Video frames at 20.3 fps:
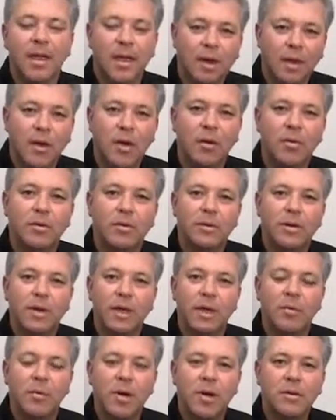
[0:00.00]
Hello,
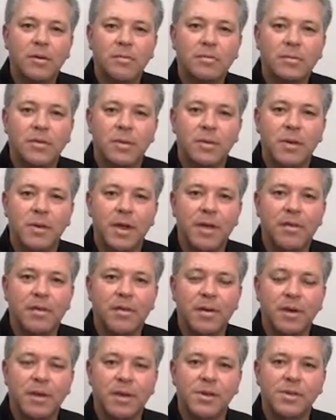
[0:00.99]
and welcome to
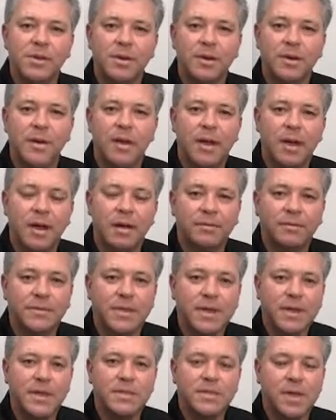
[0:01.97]
another edition of
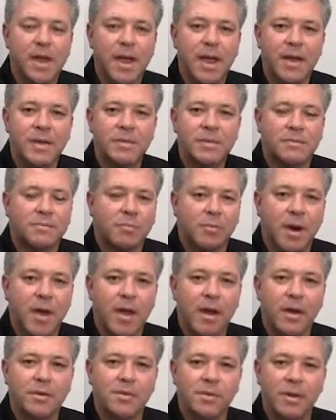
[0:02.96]
TSI's
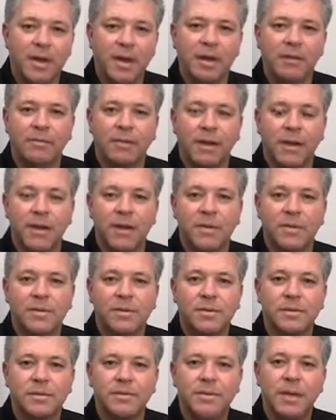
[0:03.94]
product training
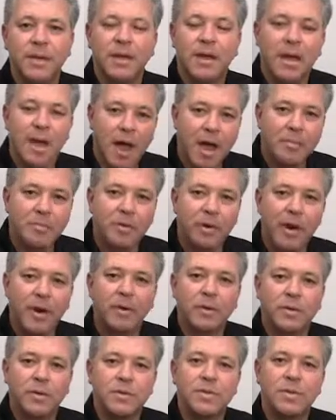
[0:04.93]
videos. I'm Greg
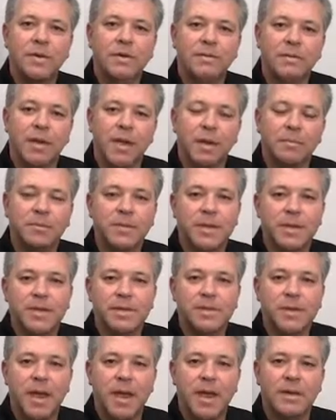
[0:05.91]
Olson. I'm
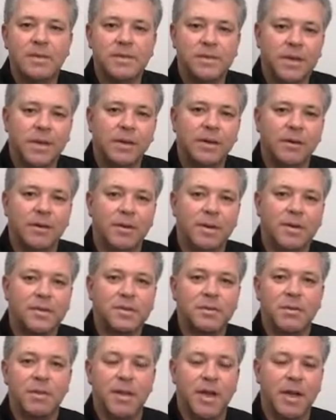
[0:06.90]
TSI's Senior
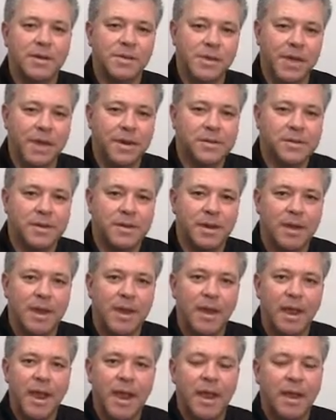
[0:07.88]
Industrial Hygienist
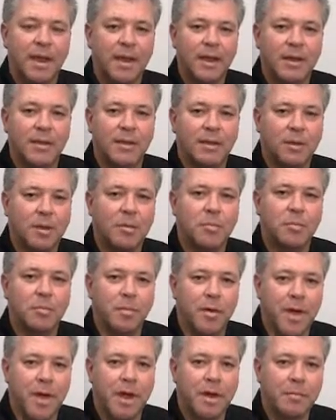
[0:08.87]
and a Global
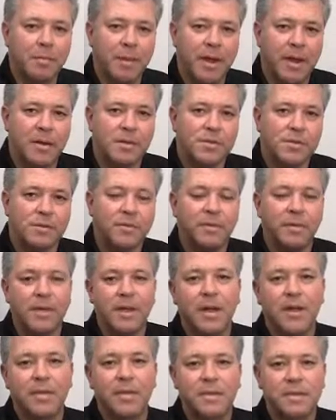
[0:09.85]
Product Manager for the
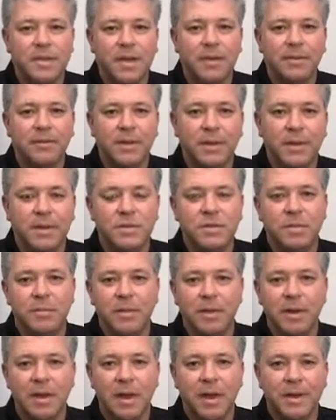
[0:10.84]
Health and Safety
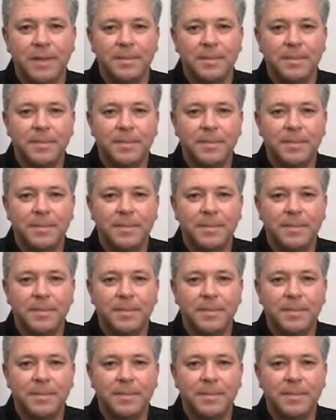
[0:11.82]
Instrument line.